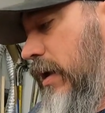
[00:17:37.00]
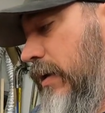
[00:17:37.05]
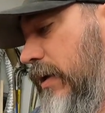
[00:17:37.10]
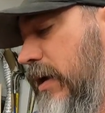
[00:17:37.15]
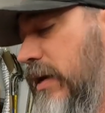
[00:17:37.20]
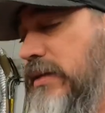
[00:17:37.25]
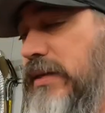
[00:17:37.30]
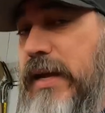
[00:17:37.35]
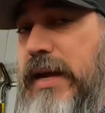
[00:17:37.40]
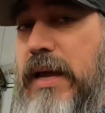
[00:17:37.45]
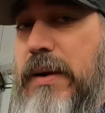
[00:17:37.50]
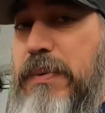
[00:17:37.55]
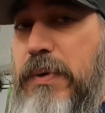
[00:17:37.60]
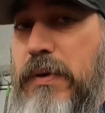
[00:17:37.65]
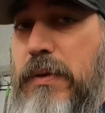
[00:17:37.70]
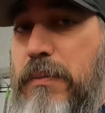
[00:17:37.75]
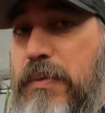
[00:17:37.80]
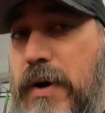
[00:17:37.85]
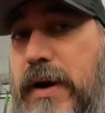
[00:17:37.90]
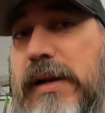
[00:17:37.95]
because I got to
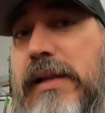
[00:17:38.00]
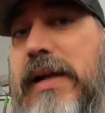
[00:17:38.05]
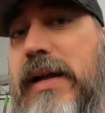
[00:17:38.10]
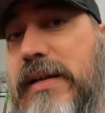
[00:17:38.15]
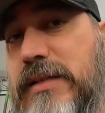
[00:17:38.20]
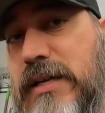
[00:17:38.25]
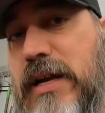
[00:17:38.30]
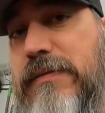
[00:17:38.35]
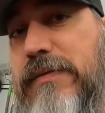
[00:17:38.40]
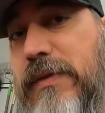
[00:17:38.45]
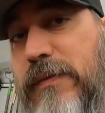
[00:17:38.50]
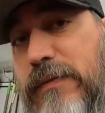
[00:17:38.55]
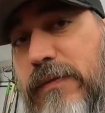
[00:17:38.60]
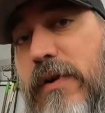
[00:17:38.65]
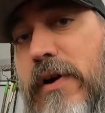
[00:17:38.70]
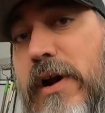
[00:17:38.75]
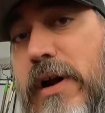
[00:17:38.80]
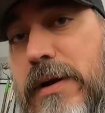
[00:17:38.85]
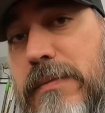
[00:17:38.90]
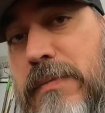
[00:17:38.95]
pull the brake lines off the
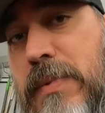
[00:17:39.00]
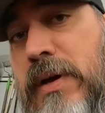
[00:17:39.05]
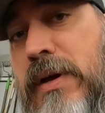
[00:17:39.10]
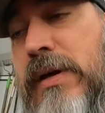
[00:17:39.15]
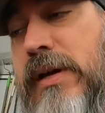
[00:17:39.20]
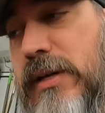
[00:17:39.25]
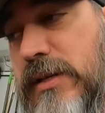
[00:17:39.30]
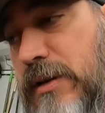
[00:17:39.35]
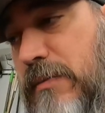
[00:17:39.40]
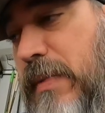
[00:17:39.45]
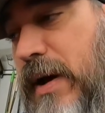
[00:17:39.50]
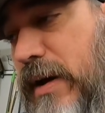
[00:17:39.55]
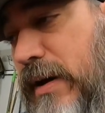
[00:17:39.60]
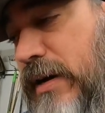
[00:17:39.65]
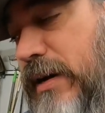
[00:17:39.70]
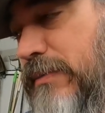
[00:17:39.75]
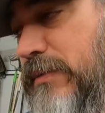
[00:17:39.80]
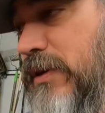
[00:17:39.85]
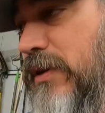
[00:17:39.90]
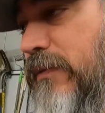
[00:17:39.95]
frame, because they're
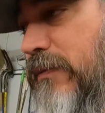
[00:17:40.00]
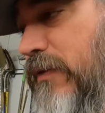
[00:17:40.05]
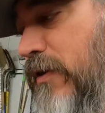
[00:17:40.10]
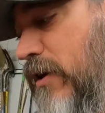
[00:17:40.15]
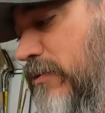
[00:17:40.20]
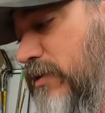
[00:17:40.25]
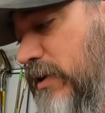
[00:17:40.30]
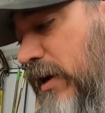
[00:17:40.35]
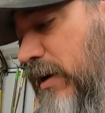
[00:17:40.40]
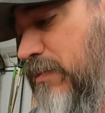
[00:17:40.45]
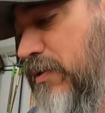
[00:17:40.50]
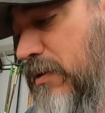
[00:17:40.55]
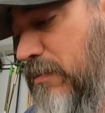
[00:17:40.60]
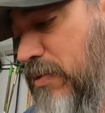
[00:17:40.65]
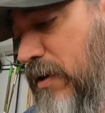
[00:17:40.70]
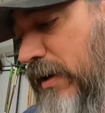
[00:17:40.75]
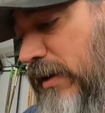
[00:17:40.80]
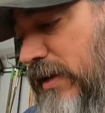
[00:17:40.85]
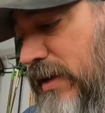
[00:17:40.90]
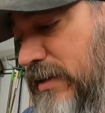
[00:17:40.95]
mounted up to the frame. So I got to pull the
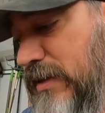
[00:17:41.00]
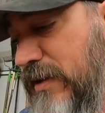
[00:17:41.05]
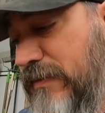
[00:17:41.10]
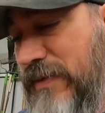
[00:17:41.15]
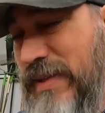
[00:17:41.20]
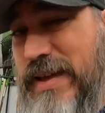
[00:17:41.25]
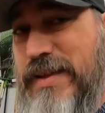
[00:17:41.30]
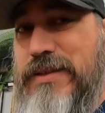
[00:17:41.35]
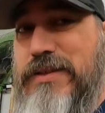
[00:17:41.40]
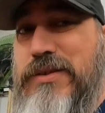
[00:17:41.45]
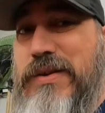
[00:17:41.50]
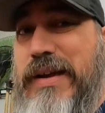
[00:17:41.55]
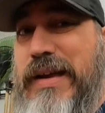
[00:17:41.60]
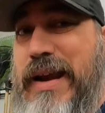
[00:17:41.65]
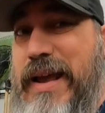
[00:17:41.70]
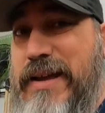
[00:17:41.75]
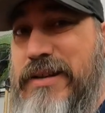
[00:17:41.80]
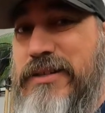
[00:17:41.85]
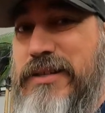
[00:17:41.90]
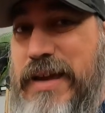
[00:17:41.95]
brake lines off of that so I
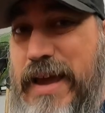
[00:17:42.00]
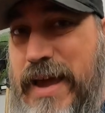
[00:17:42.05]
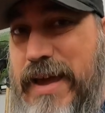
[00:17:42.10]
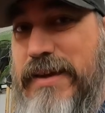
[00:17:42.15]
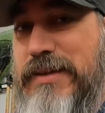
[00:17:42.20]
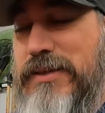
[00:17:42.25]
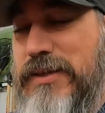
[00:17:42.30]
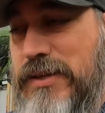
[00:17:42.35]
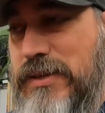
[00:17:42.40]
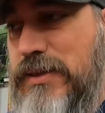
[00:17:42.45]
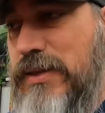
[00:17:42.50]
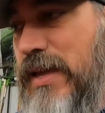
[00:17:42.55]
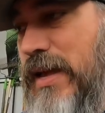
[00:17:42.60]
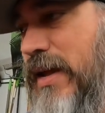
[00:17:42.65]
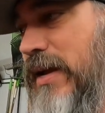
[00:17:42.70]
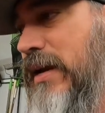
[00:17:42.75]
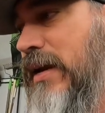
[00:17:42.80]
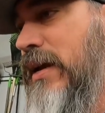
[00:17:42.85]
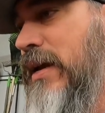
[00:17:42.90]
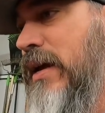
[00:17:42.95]
can actually access
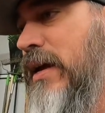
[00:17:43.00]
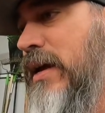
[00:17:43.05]
that.